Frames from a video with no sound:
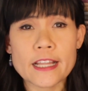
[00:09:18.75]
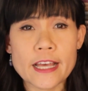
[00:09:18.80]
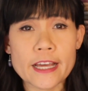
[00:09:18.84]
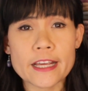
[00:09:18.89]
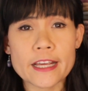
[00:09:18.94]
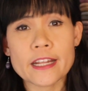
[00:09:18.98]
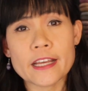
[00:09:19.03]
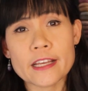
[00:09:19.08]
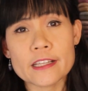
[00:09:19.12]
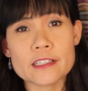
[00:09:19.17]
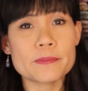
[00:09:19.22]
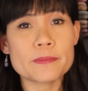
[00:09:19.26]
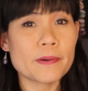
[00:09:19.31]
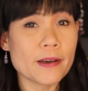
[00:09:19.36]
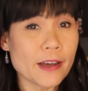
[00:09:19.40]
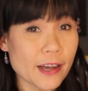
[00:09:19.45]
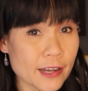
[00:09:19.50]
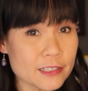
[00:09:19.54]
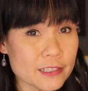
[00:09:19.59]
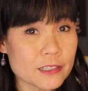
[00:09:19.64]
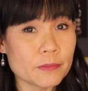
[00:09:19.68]
light as
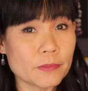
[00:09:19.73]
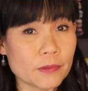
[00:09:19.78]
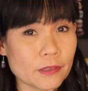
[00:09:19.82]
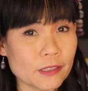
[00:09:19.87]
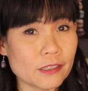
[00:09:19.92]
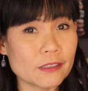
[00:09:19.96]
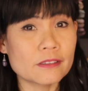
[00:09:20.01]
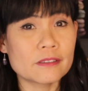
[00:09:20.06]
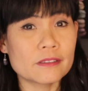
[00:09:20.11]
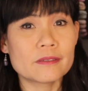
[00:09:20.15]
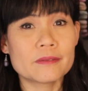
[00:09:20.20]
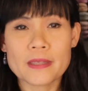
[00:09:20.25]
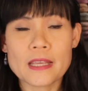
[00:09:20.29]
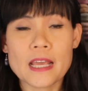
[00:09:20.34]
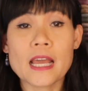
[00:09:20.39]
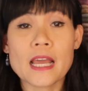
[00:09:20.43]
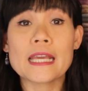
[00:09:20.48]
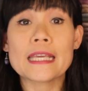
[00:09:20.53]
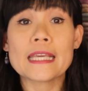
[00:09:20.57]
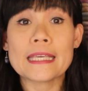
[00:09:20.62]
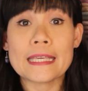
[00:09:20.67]
possible.
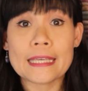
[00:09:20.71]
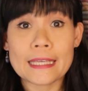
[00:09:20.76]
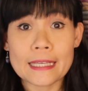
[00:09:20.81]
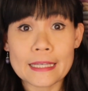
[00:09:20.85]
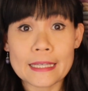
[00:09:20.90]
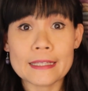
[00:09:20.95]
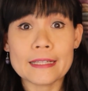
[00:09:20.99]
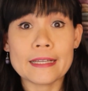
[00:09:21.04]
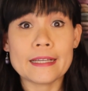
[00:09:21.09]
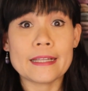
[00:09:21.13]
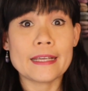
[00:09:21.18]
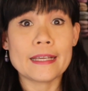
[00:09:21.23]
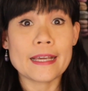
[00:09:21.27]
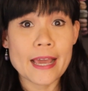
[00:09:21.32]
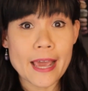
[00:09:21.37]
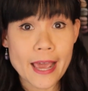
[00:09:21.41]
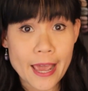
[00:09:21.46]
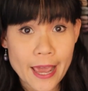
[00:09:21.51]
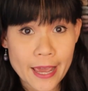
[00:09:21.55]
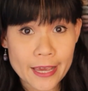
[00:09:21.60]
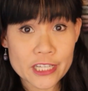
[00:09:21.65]

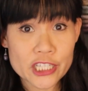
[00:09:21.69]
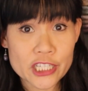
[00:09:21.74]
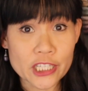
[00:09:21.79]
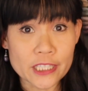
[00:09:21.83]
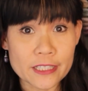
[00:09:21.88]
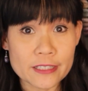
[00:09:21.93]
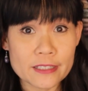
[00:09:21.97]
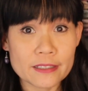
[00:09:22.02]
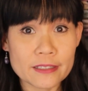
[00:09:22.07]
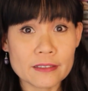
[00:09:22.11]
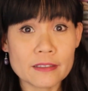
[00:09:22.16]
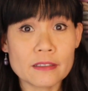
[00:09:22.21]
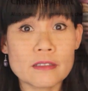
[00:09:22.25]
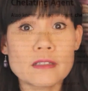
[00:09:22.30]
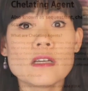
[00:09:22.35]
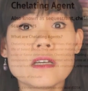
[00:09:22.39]
Chelating agent.